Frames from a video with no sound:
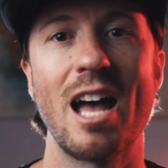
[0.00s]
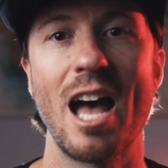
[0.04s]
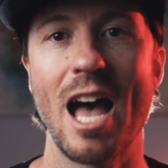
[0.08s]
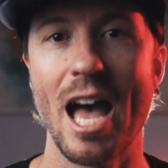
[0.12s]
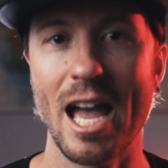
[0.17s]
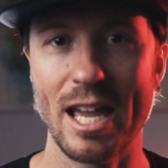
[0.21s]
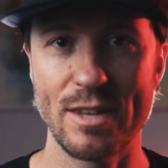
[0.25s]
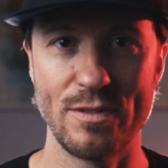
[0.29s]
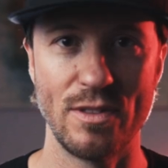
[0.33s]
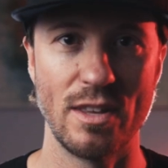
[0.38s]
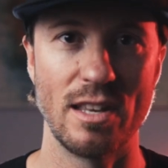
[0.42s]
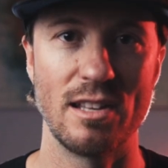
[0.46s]

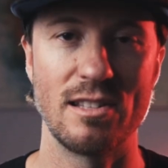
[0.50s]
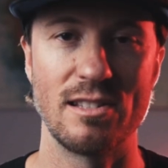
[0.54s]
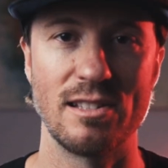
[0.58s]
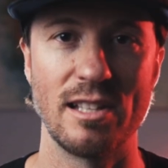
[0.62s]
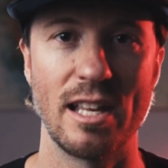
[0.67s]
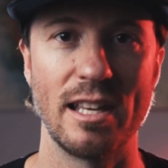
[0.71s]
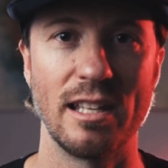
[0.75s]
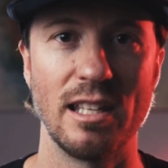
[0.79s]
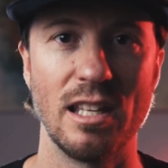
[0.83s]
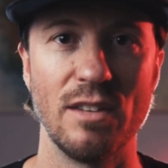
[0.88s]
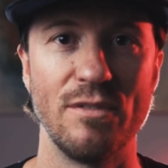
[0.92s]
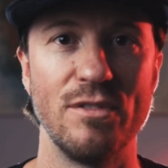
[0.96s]
hide this,
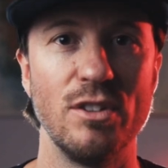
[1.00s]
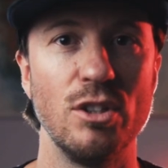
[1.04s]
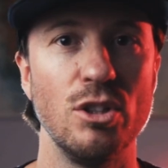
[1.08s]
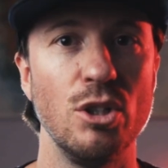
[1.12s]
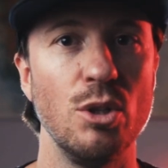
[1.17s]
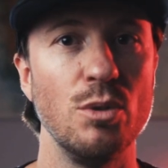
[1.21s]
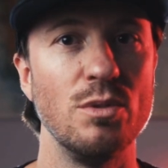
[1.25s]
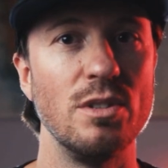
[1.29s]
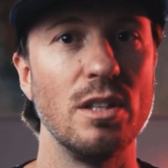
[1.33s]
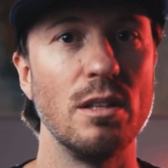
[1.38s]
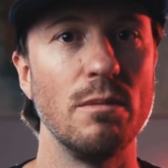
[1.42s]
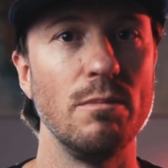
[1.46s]
like if you're
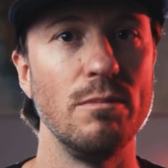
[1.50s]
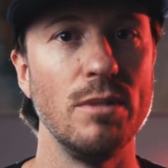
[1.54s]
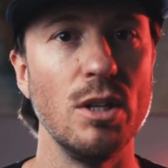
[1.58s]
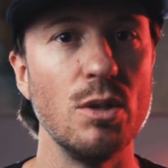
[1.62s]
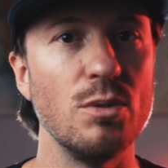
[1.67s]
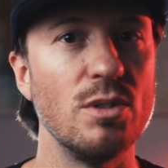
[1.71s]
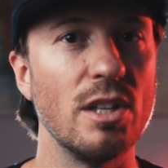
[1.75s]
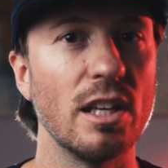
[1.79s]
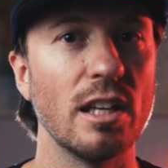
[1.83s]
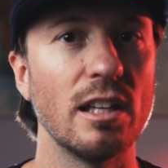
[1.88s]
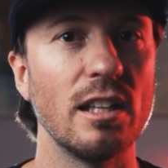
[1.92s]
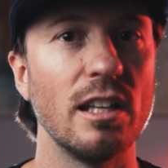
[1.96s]
using
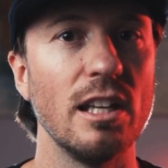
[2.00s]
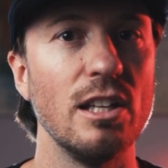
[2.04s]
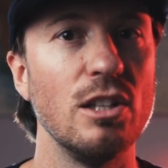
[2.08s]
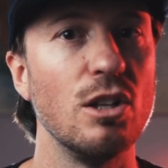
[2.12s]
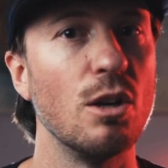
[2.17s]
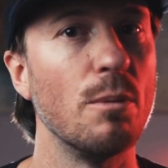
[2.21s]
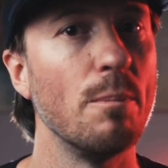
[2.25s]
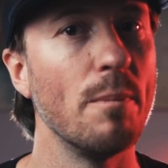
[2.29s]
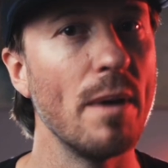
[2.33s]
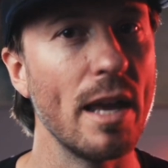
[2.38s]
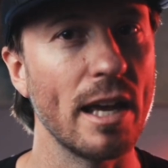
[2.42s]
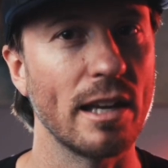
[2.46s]
music in
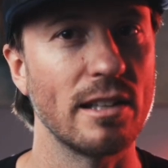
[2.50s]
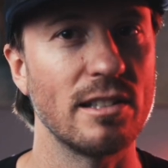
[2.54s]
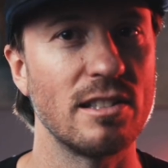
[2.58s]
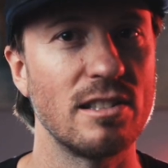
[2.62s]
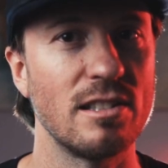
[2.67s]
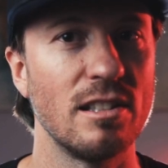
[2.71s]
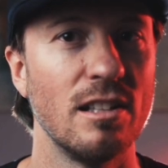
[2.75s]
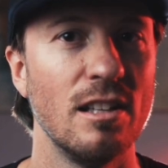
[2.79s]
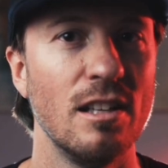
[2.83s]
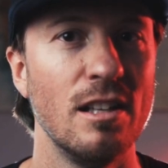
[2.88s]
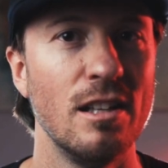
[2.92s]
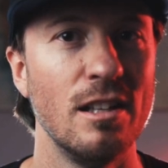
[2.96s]
your
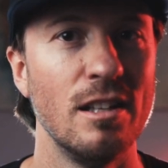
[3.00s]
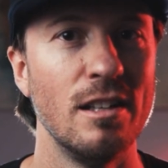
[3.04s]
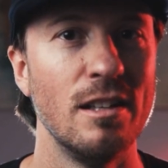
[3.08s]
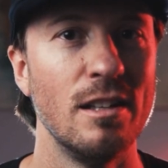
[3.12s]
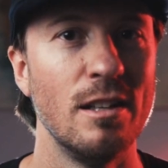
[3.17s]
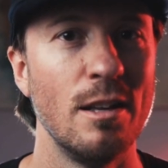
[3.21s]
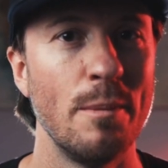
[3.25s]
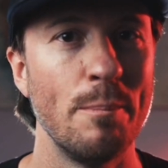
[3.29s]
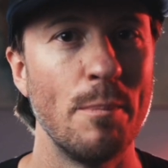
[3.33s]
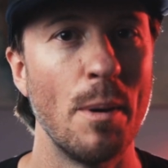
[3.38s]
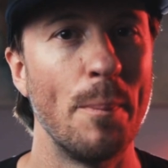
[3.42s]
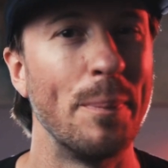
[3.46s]
mix,
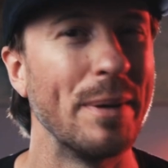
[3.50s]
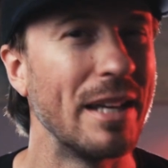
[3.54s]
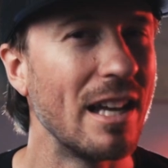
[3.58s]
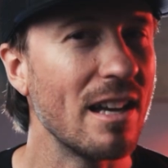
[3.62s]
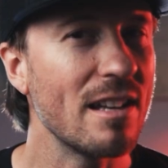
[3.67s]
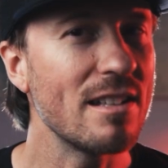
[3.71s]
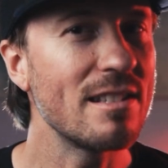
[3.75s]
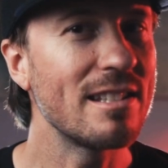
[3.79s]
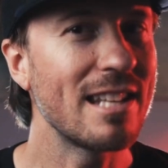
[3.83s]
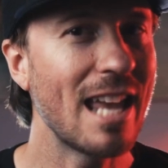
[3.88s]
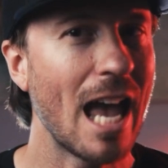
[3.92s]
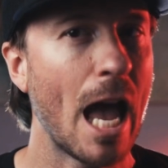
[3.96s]
but
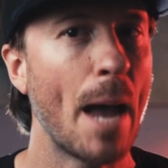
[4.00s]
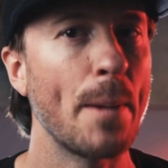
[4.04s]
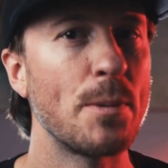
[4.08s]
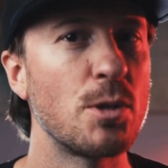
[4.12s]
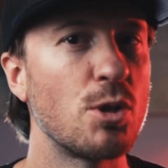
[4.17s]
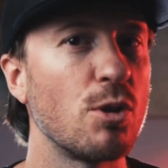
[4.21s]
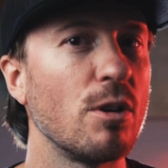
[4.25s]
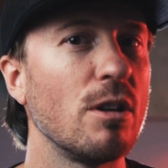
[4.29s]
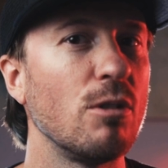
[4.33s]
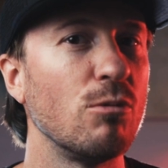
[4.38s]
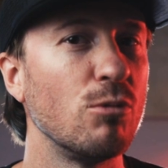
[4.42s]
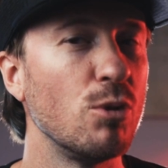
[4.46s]
because
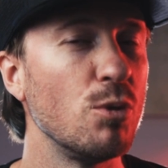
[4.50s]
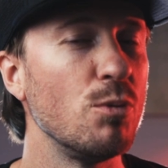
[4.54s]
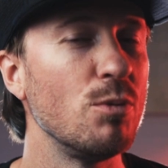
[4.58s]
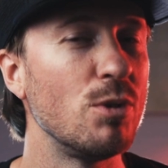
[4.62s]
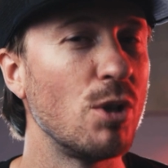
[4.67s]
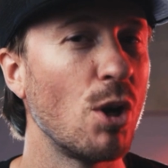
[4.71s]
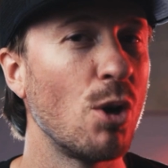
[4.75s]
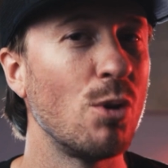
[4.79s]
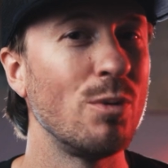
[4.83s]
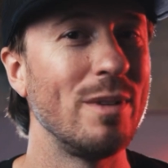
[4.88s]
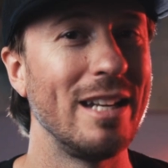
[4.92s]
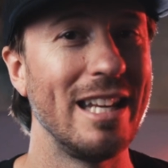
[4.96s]
capturing room
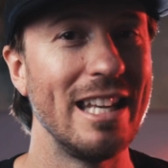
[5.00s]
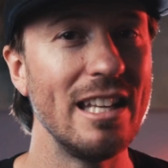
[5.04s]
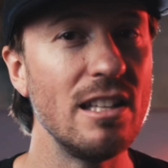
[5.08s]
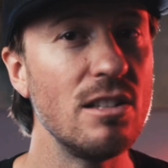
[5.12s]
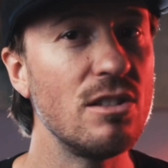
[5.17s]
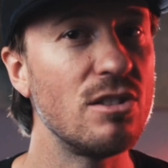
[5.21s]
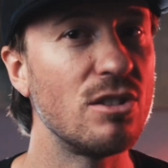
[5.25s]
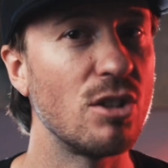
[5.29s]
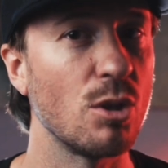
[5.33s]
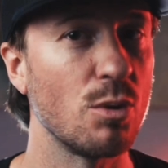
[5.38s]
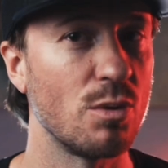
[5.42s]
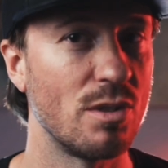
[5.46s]
tone
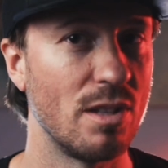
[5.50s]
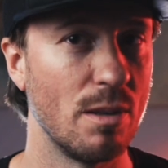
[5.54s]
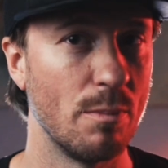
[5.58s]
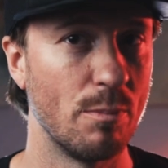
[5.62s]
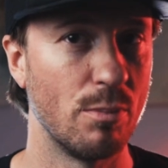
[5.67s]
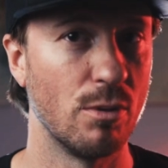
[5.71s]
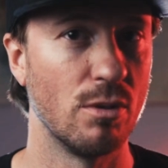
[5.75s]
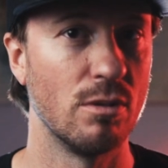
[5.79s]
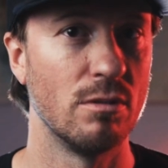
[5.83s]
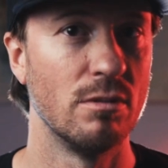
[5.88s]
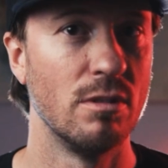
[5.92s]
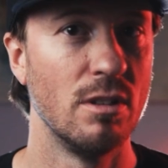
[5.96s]
is so
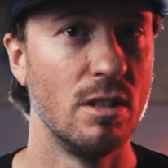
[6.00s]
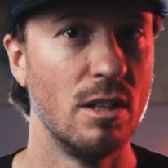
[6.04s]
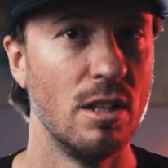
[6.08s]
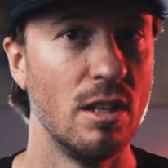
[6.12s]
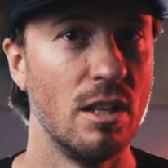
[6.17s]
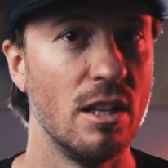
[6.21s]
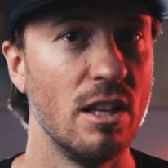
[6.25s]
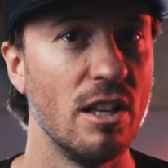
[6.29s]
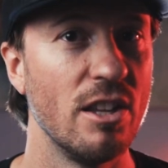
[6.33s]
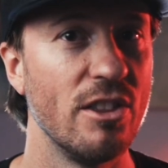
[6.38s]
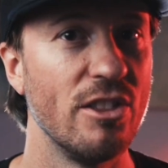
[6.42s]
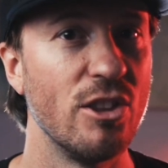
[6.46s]
simple,
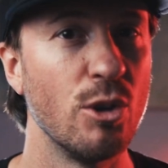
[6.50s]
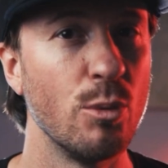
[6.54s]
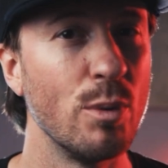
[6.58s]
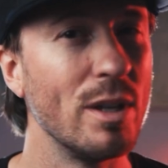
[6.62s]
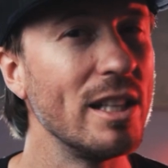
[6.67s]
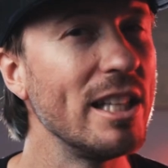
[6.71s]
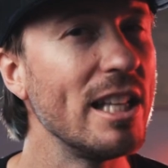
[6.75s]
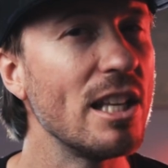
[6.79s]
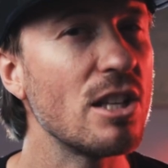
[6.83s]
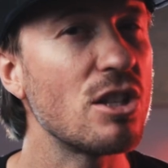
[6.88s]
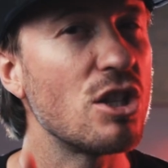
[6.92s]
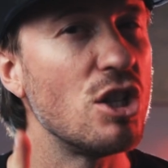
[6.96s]
there
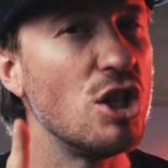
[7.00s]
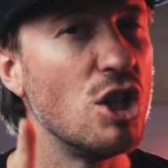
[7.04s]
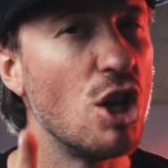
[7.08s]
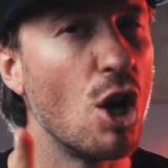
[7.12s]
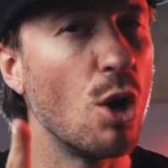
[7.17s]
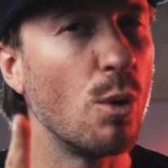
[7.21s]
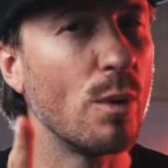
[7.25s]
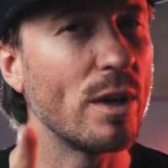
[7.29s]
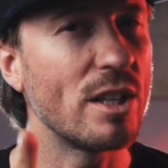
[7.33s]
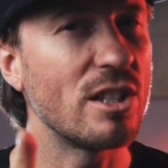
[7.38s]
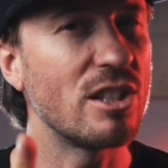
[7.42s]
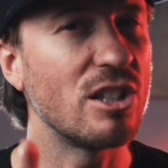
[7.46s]
really is
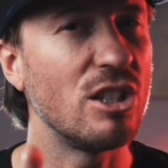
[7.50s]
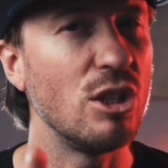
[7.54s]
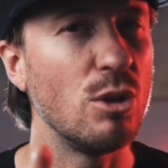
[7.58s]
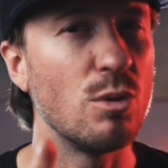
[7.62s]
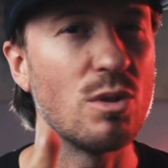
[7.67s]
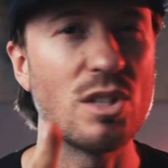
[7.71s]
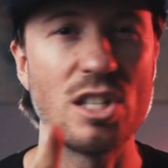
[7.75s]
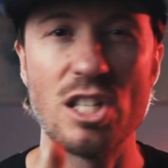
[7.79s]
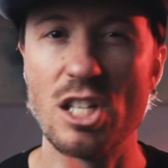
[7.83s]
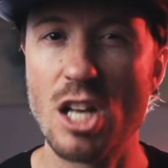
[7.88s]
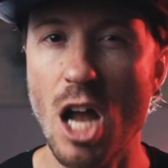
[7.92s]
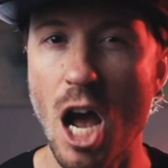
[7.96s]
no
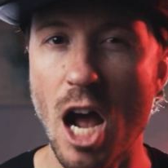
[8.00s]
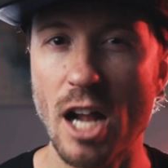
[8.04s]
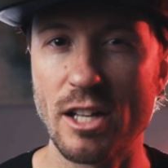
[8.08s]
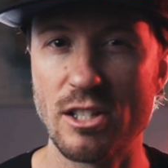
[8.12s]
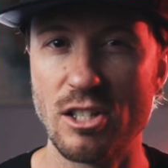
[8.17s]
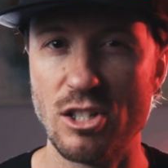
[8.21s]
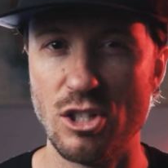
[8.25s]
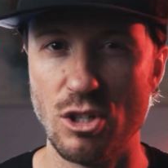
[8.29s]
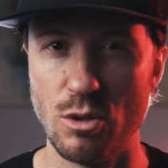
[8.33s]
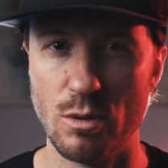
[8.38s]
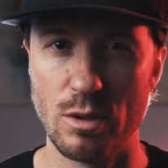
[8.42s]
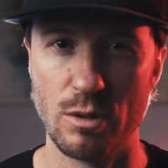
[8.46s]
excuse not
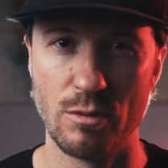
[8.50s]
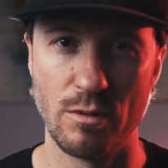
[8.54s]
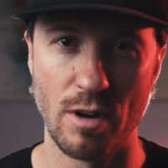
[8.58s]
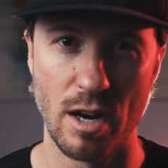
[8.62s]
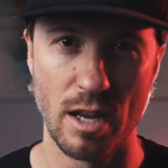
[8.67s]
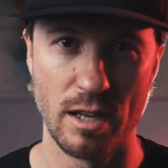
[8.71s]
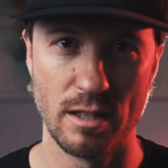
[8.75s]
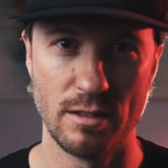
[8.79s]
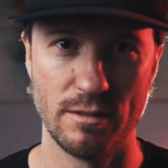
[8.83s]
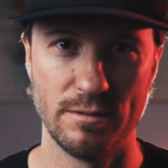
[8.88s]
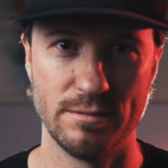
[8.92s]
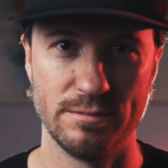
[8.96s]
to do it
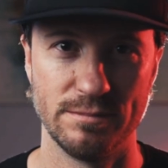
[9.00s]
right.